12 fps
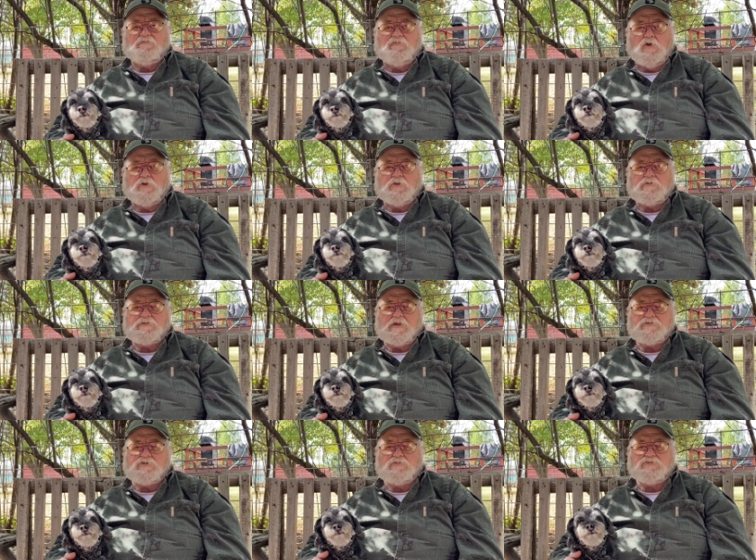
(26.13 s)
photos on
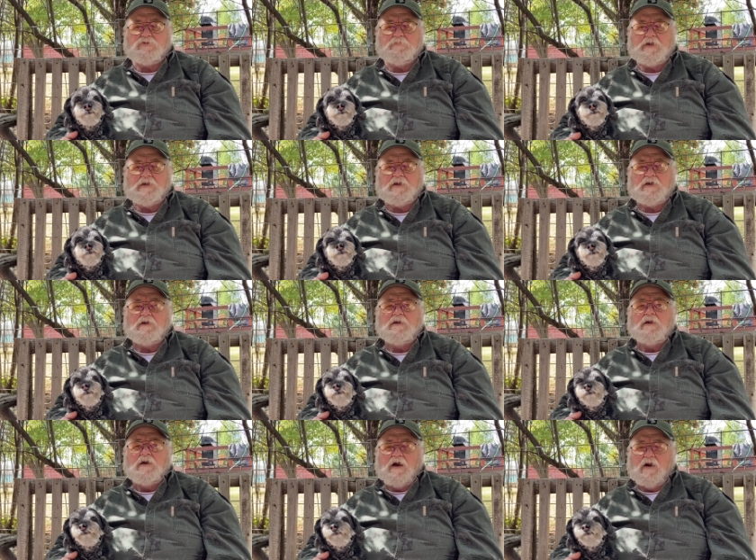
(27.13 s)
social media
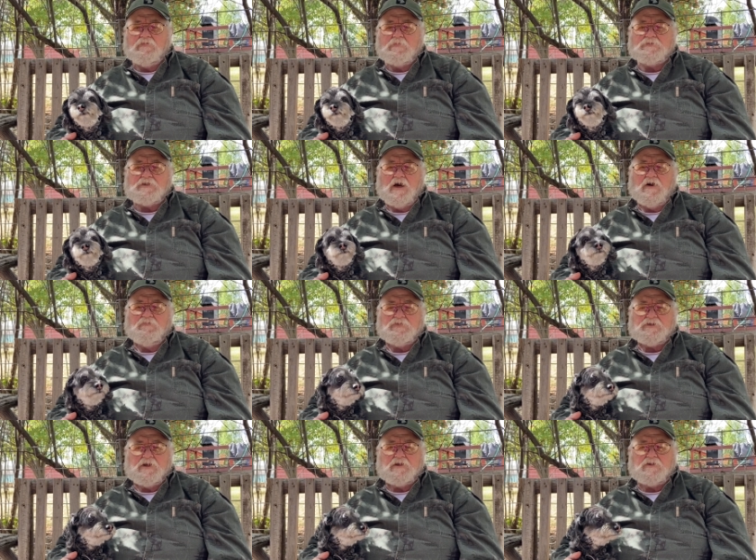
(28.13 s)
of himself
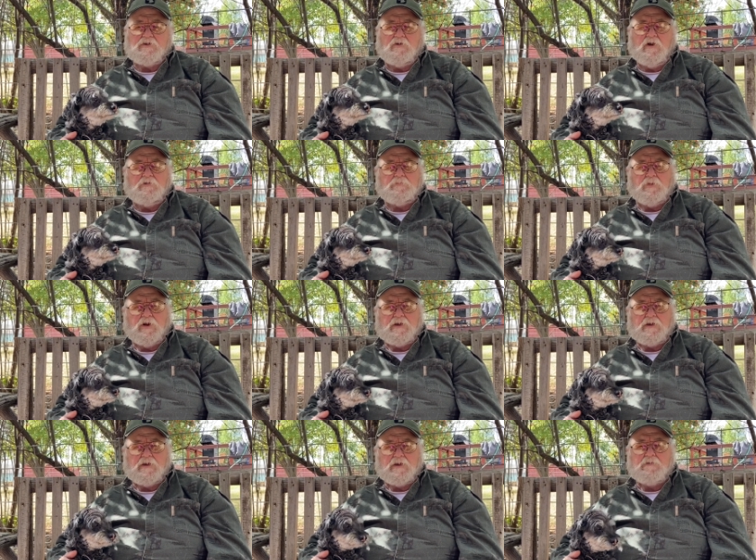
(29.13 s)
attending the
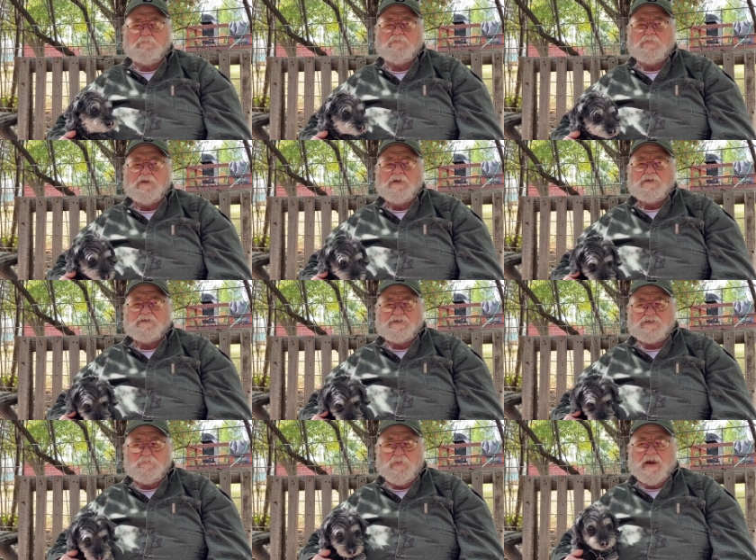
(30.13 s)
groundbreaking
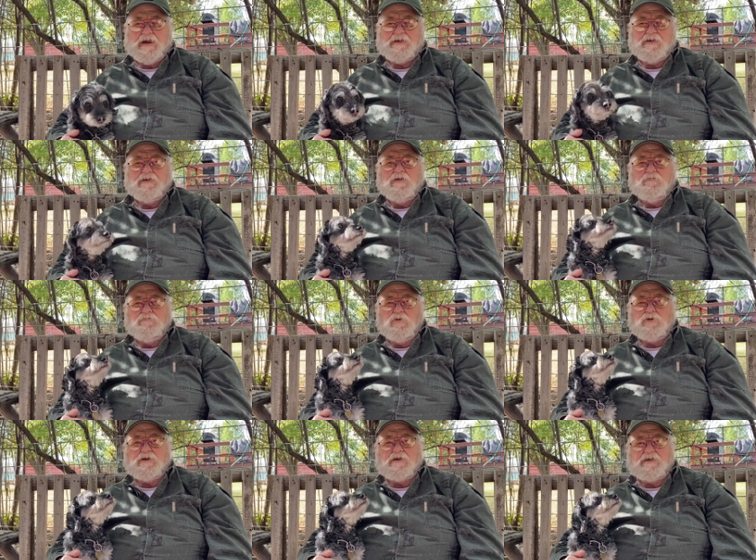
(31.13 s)
despite
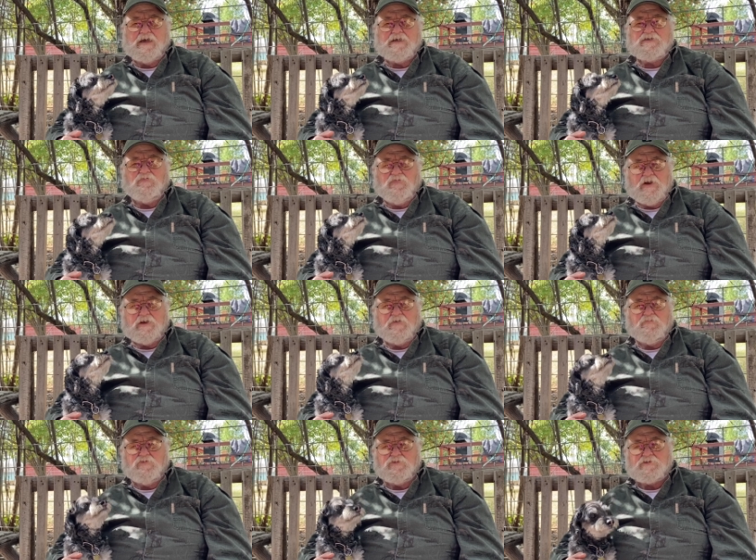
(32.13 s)
voting against funding
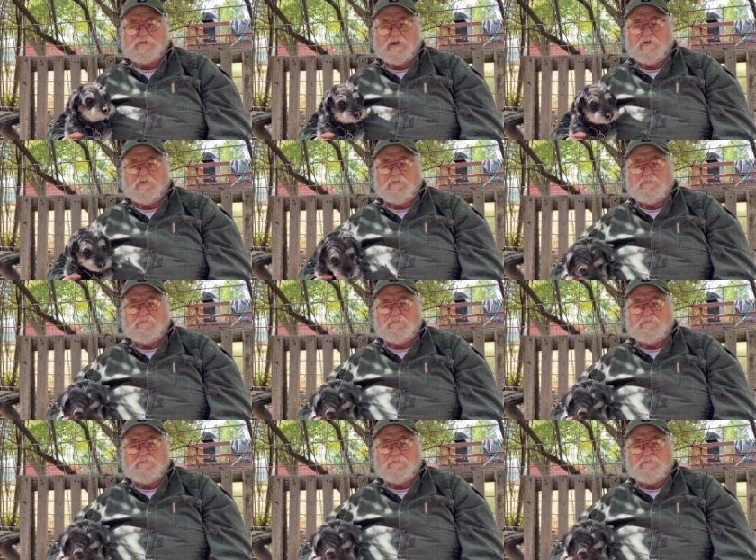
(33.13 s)
for the center.